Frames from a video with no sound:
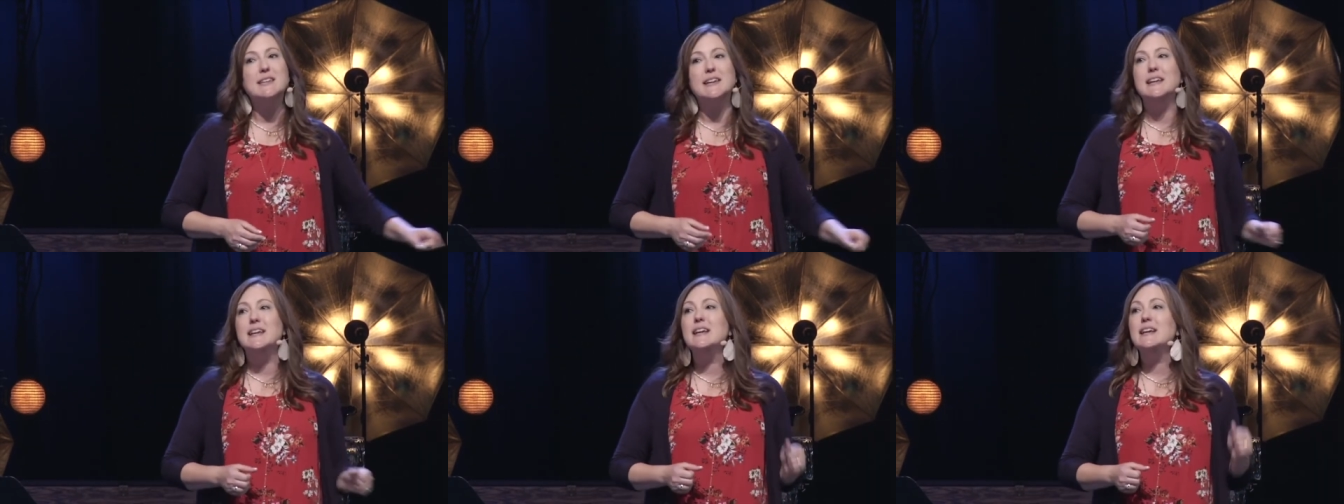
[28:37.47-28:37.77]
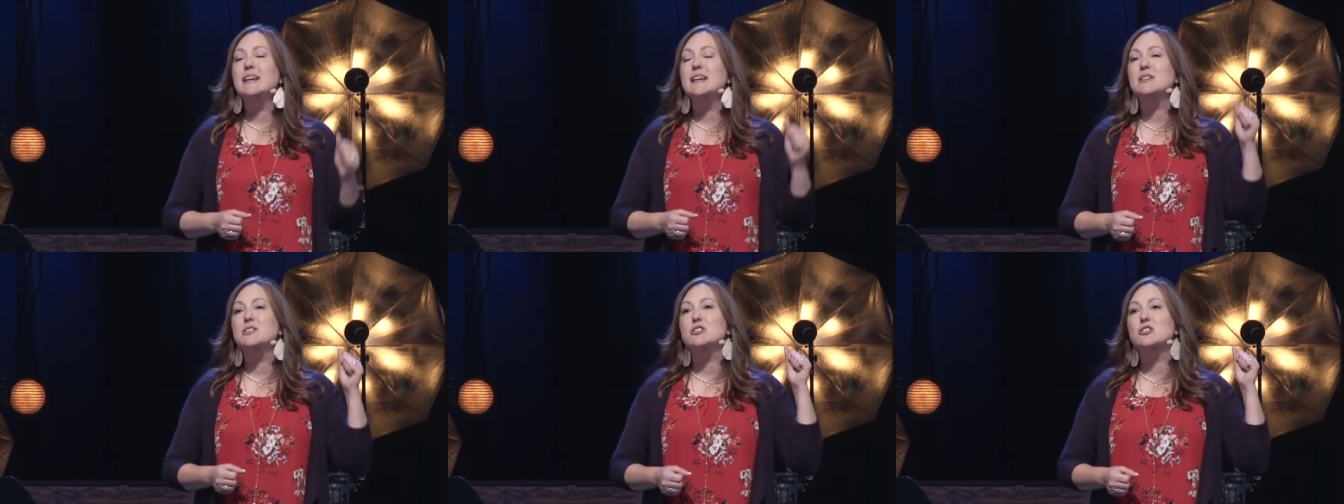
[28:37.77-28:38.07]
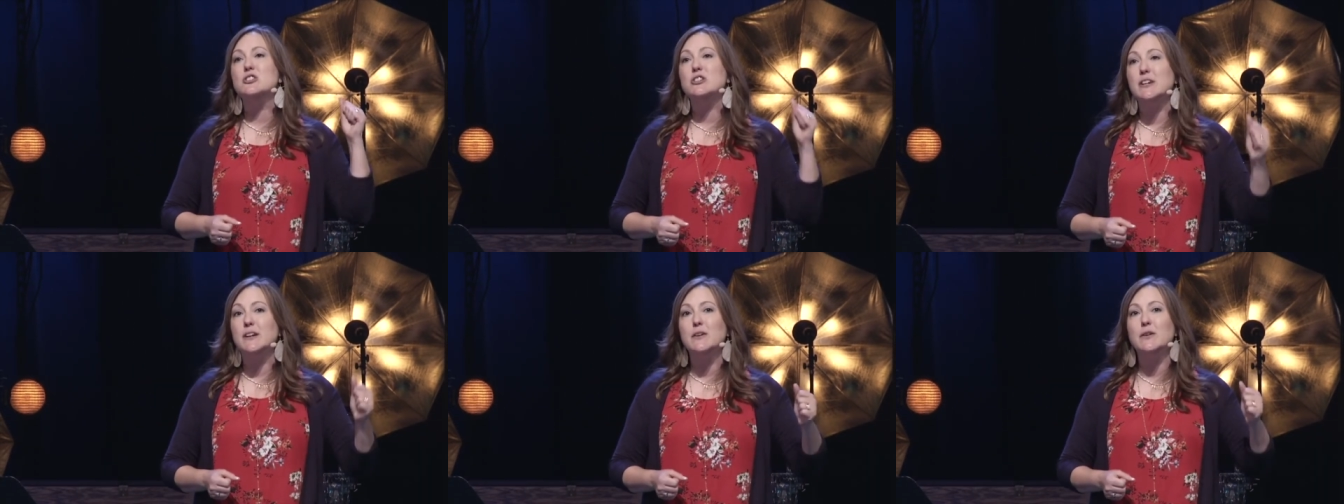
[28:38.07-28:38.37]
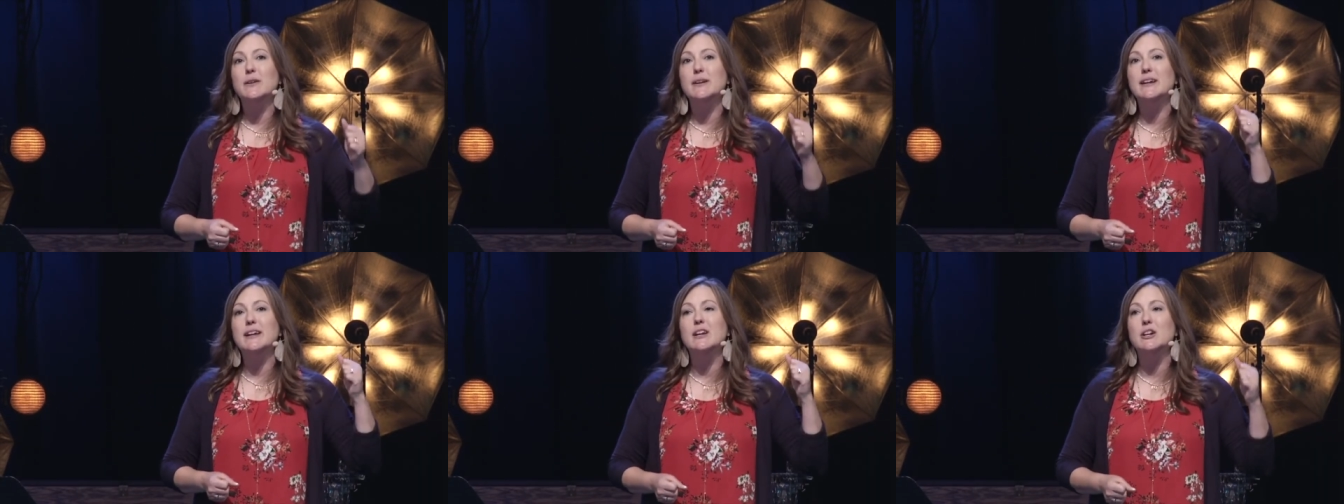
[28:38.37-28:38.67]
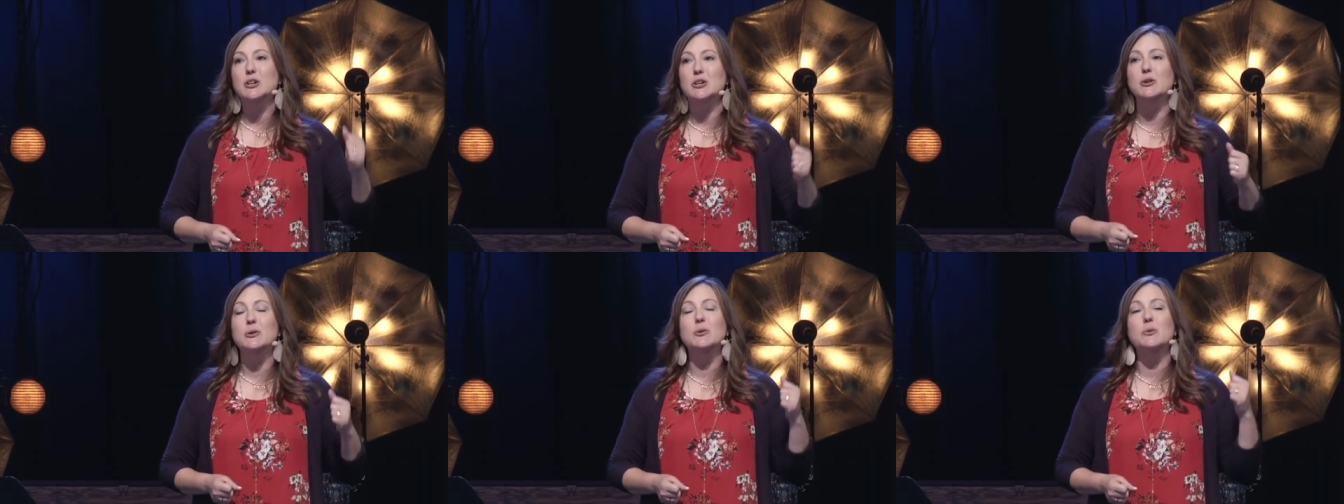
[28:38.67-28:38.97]
He is cheering
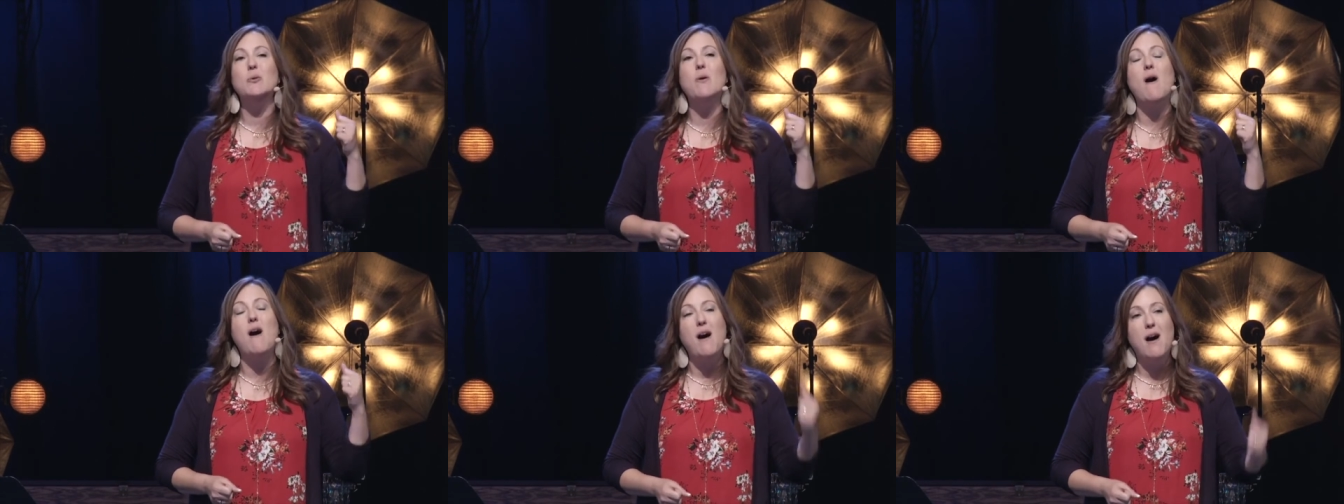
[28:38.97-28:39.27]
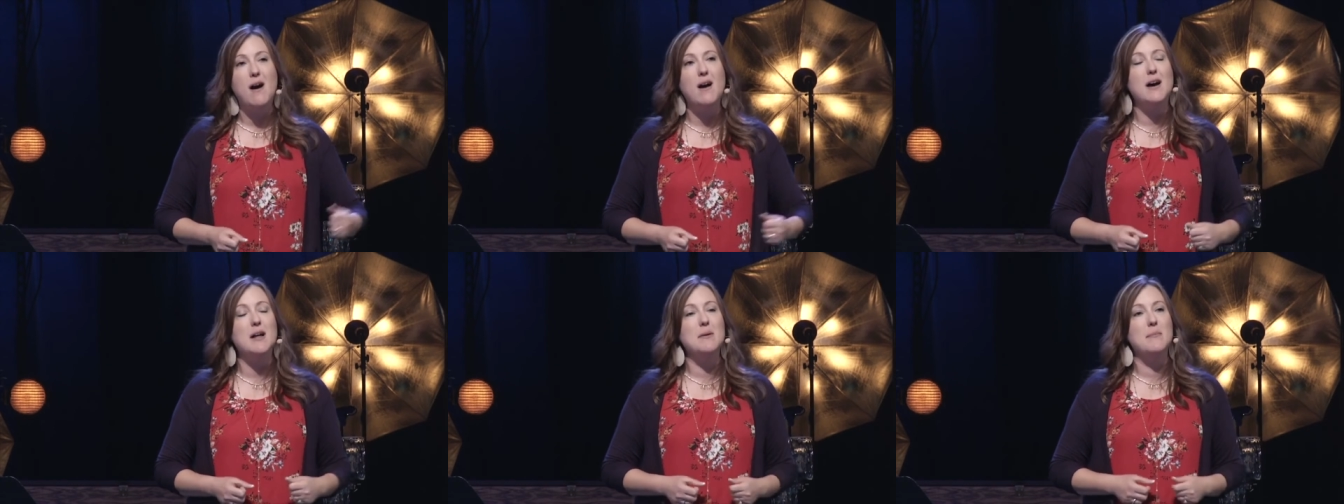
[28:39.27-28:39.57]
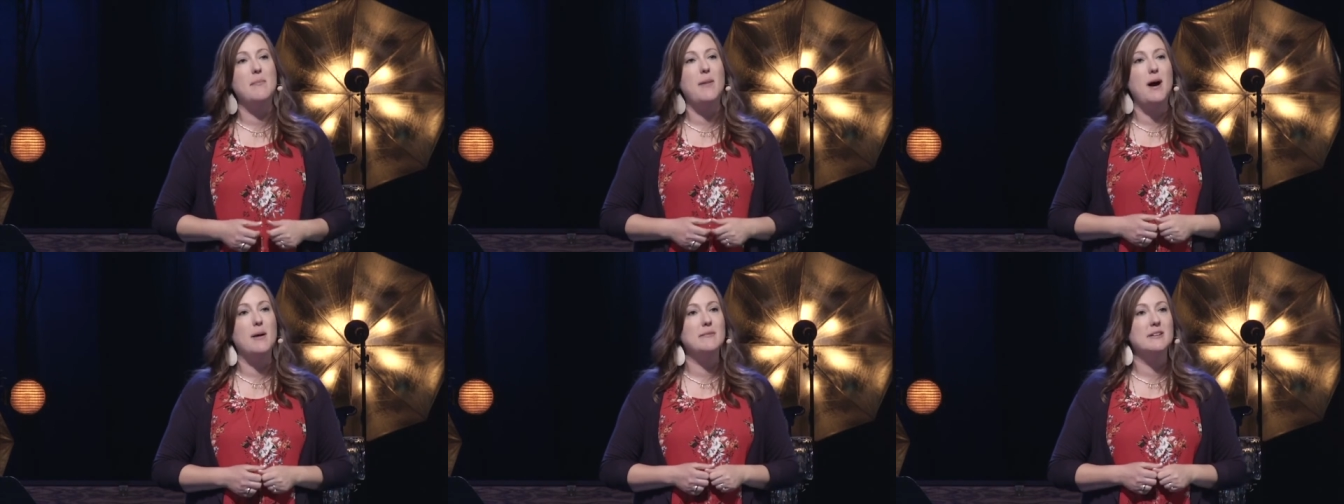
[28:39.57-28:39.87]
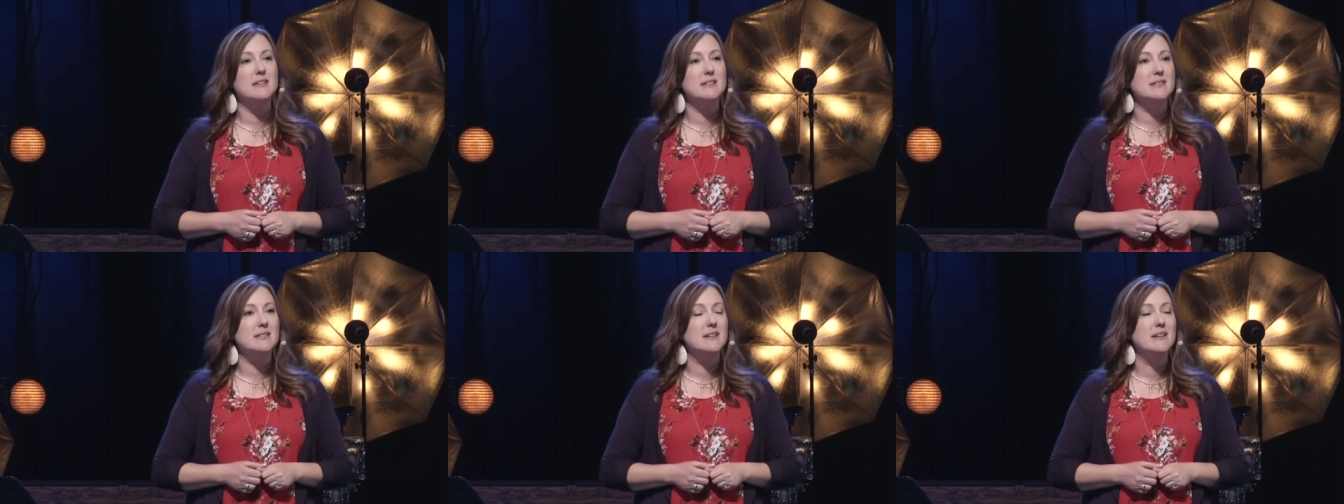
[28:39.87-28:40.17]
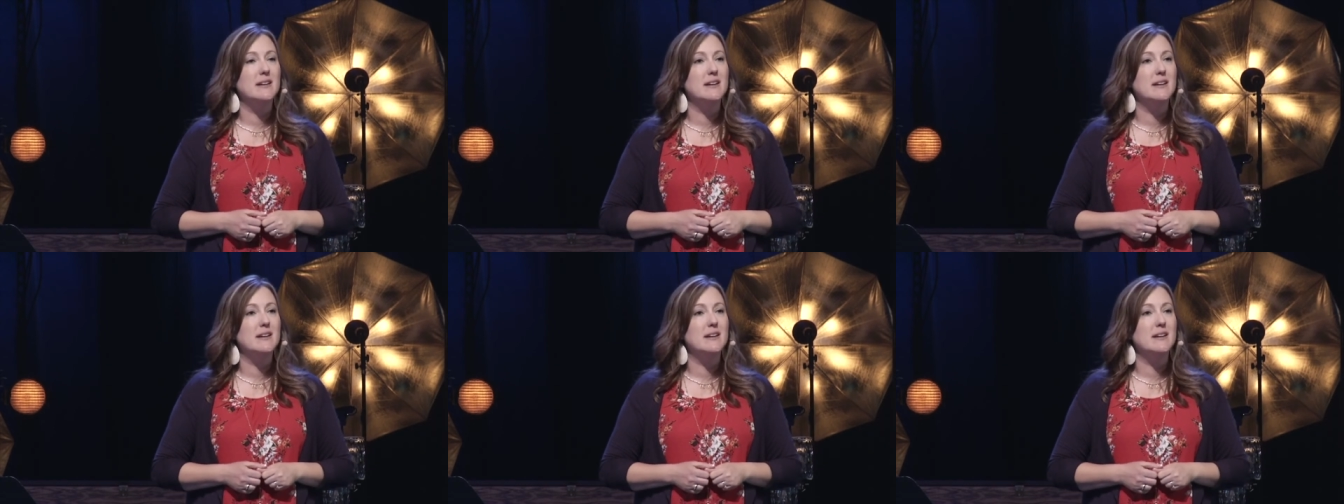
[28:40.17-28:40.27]
you on, mamas.